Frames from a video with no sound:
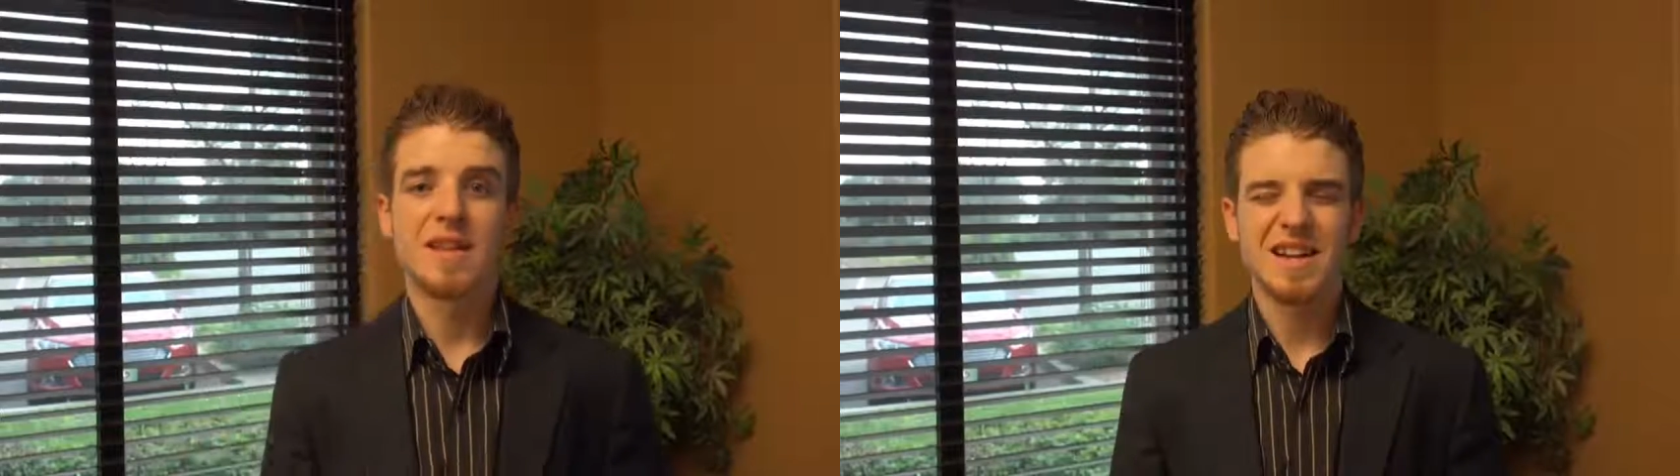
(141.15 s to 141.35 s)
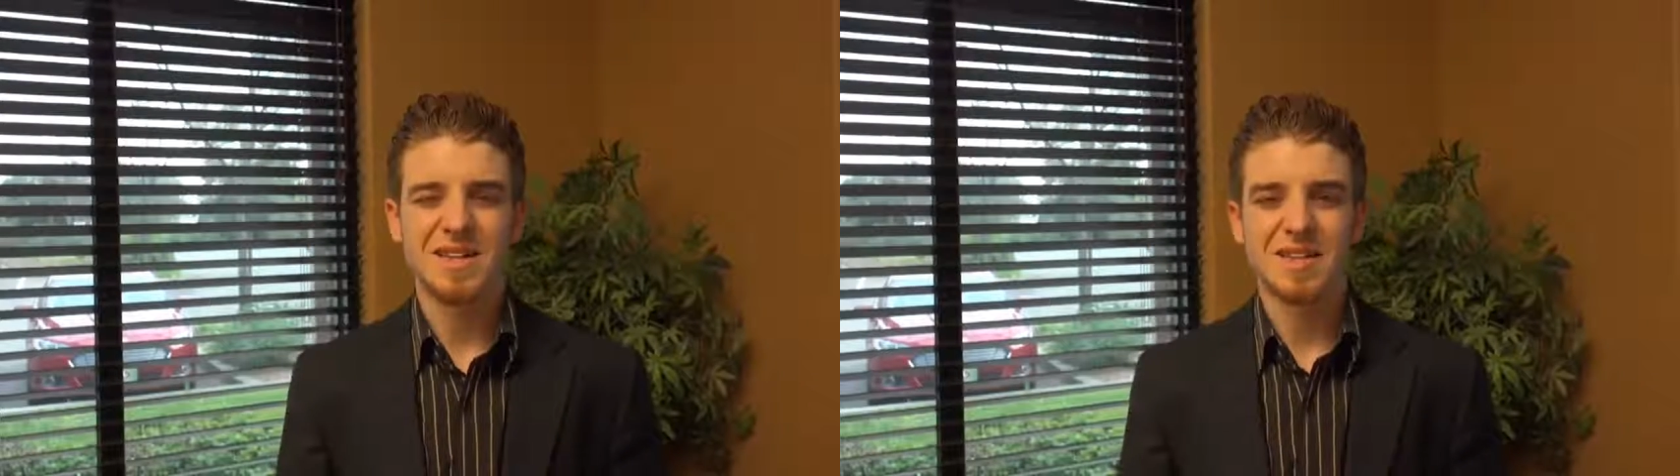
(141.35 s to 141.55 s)

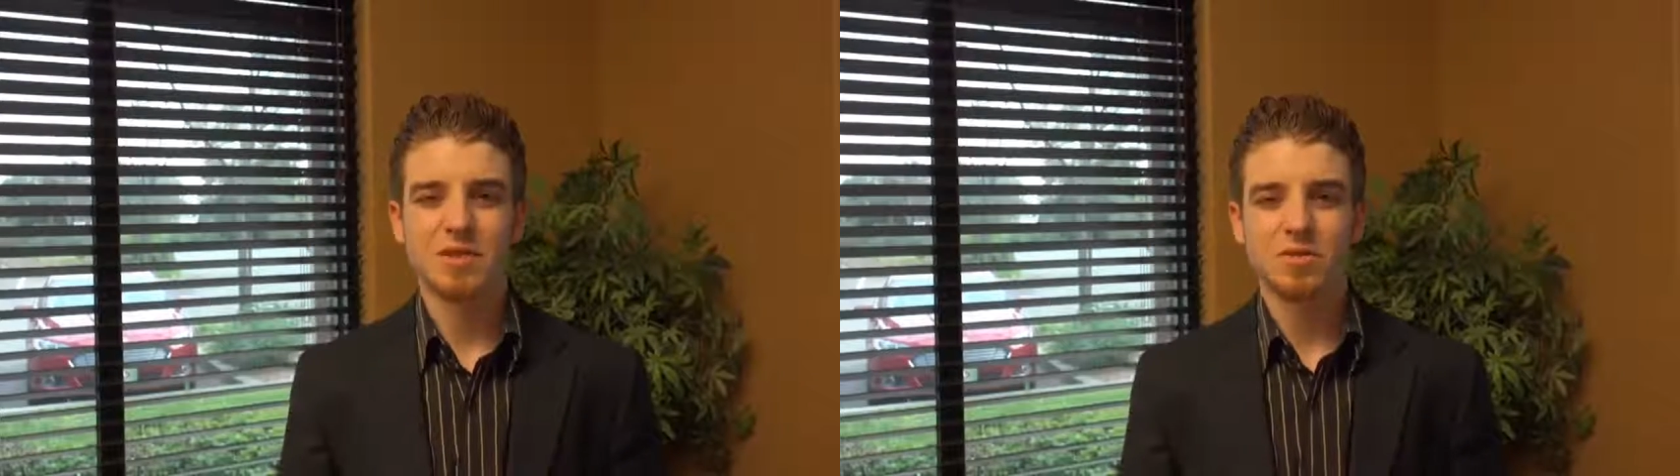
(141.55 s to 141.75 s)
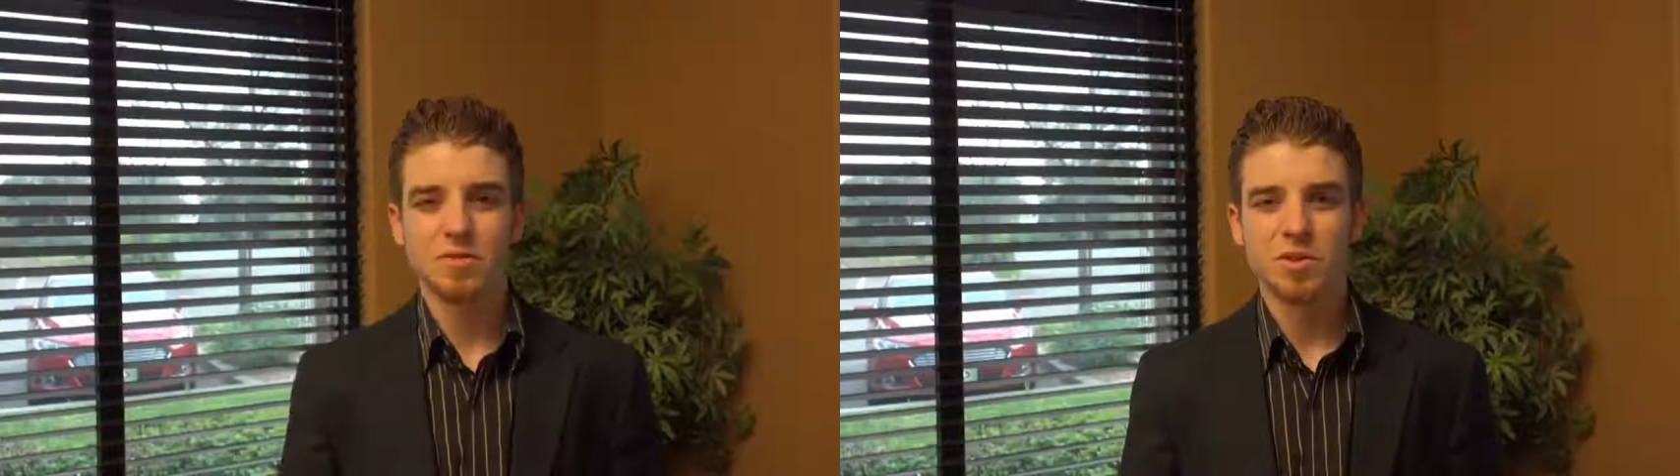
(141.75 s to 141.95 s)
That's
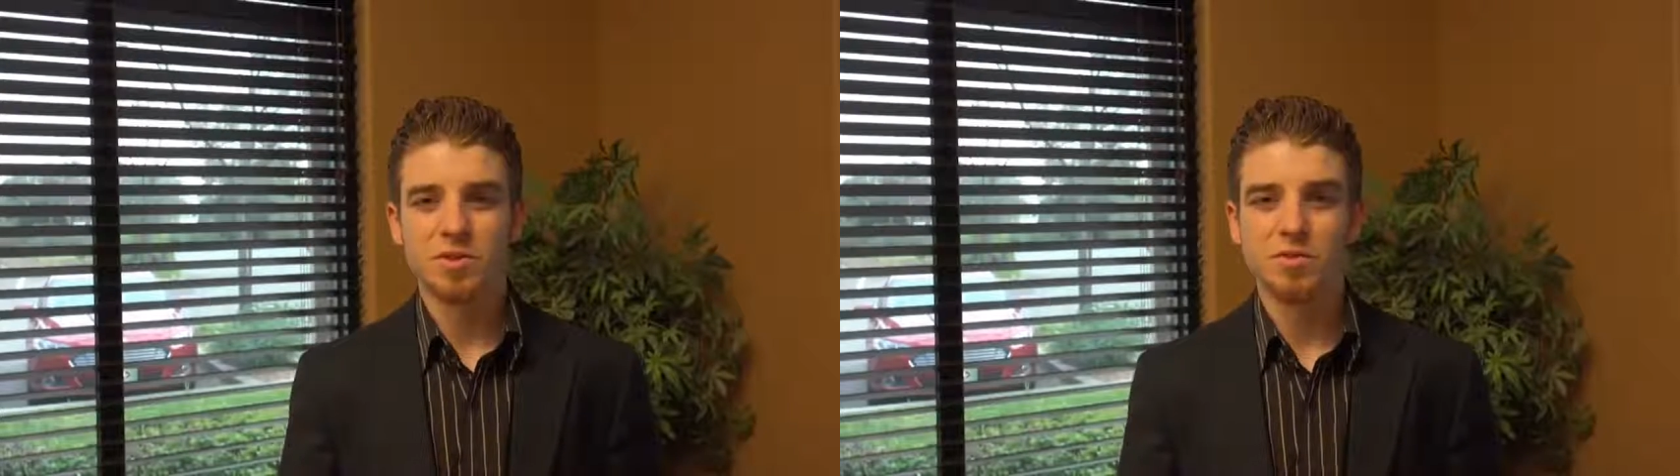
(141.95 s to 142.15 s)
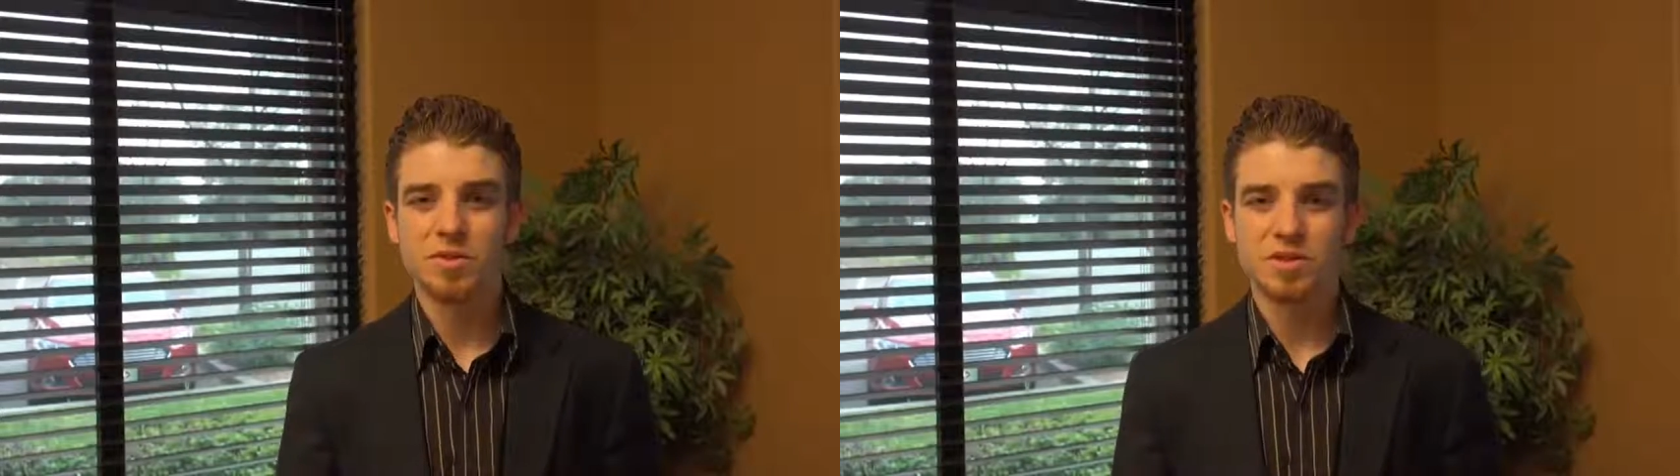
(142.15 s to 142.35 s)
the
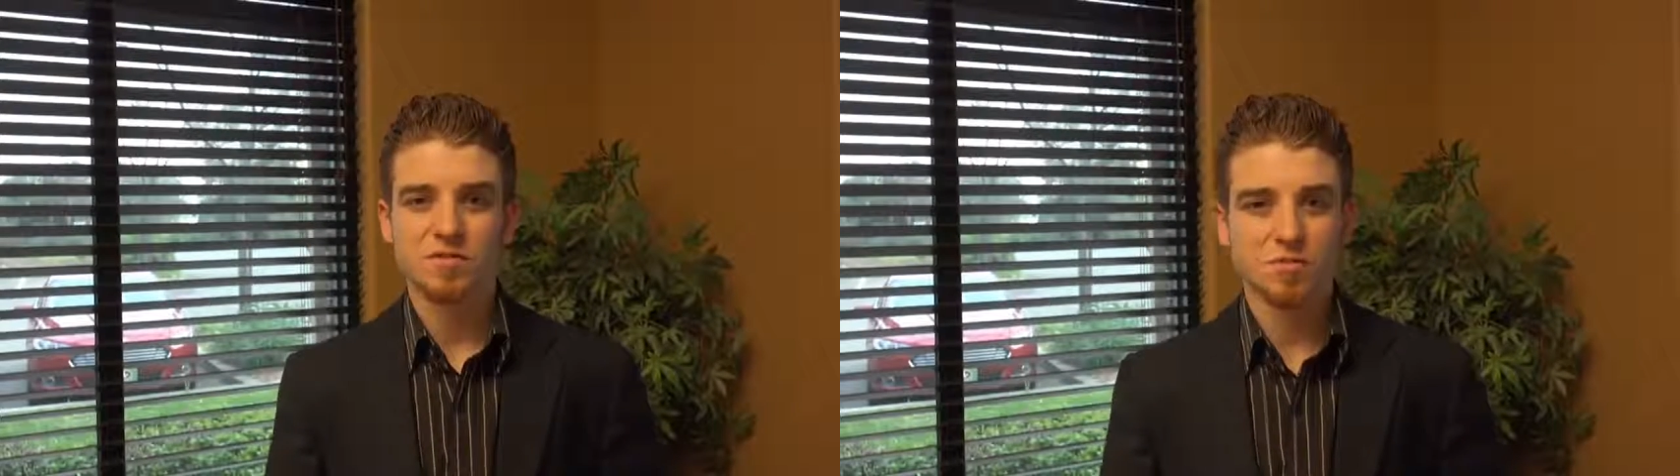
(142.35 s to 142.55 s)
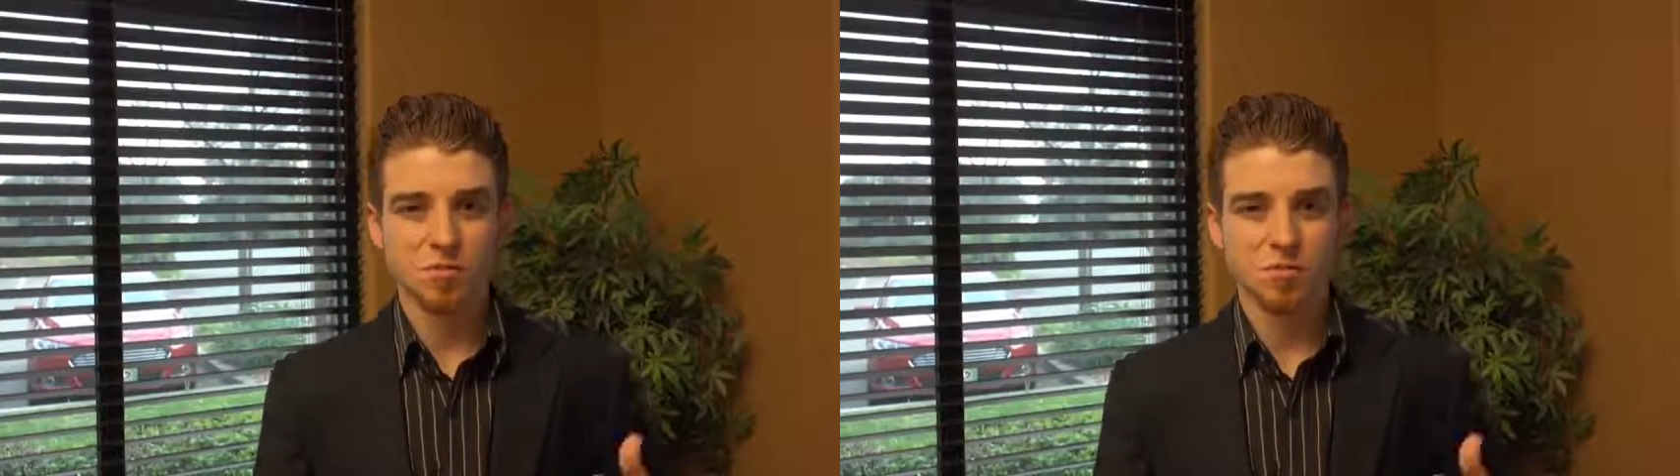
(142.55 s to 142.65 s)
ultimate goal, is